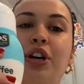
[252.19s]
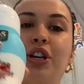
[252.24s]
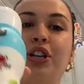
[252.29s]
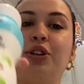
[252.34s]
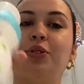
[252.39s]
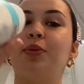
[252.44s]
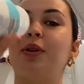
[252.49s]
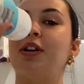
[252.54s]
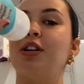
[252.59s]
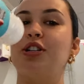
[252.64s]
You
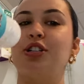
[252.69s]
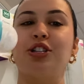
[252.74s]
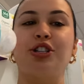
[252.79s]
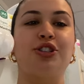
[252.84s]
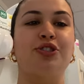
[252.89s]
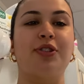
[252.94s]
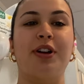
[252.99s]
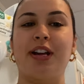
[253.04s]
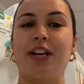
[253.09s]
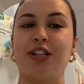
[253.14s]
want to just
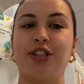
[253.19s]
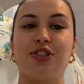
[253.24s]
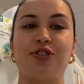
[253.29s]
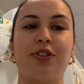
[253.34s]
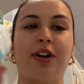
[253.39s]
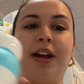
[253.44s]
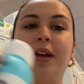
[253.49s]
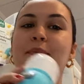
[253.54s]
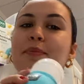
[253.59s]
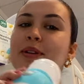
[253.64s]
drink it
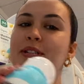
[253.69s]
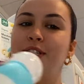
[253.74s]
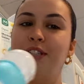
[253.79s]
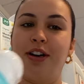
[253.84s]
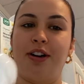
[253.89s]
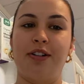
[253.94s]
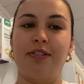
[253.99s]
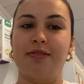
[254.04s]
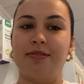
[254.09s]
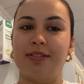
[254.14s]
straight, but
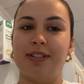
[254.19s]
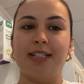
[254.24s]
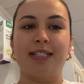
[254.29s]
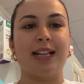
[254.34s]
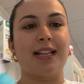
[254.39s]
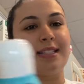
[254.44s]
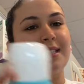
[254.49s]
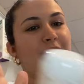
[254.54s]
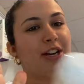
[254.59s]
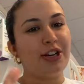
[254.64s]
don't, because
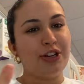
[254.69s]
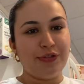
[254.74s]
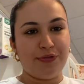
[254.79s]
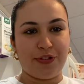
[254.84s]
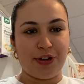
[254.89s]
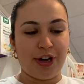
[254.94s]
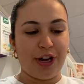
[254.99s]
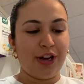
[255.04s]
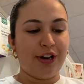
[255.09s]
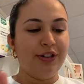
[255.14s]
that's not good for
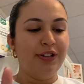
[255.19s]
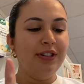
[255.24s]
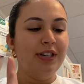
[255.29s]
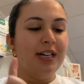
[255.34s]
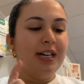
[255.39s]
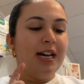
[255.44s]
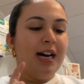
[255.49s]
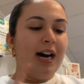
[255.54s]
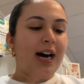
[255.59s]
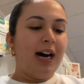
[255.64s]
you.
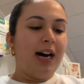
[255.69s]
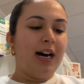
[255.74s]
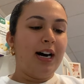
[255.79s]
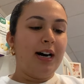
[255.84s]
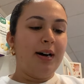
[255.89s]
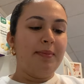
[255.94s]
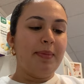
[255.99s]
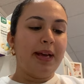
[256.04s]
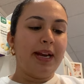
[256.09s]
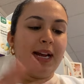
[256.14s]

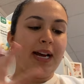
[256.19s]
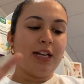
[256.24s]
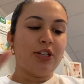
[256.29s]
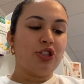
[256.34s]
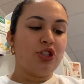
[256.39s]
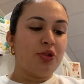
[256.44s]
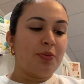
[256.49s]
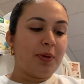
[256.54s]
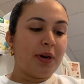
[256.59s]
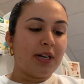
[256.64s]
And it has
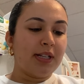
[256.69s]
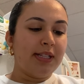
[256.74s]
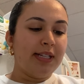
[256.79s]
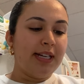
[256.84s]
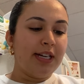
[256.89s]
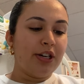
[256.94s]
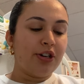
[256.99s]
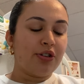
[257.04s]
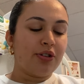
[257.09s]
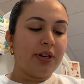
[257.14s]
super clean
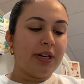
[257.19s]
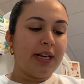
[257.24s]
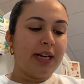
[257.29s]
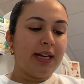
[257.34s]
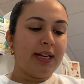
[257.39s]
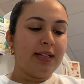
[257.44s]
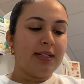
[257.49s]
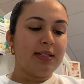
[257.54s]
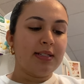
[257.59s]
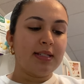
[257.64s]

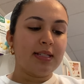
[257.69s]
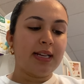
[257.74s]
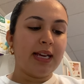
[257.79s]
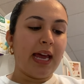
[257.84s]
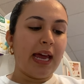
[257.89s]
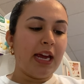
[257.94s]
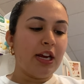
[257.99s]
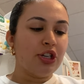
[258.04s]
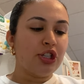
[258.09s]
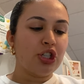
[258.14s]
ingredients,
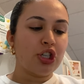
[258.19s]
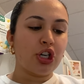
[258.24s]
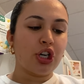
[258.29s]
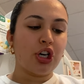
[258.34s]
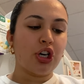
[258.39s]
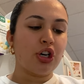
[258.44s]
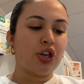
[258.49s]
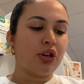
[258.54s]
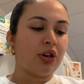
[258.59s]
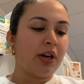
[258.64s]
cane
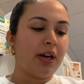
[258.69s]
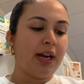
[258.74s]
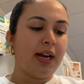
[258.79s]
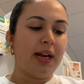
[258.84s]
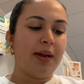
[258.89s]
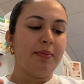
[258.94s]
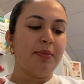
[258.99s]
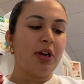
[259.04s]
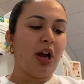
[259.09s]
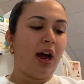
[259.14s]
sugar
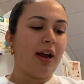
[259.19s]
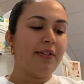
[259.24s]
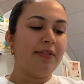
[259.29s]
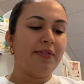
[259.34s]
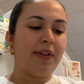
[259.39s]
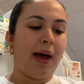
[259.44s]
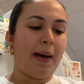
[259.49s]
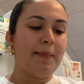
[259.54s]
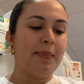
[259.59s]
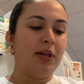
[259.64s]
cream,
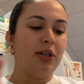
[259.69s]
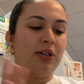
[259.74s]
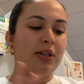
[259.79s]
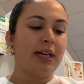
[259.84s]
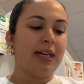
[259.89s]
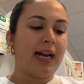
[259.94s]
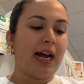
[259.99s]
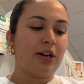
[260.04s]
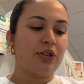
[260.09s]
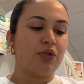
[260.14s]
non-fat milk, and
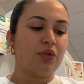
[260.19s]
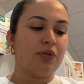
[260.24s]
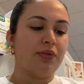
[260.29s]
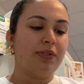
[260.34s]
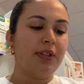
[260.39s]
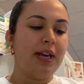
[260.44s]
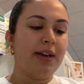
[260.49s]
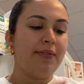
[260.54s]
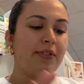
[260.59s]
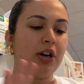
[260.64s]
natural
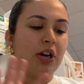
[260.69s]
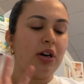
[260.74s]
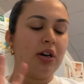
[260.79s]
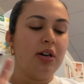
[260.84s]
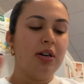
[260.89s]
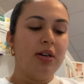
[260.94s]
flavor.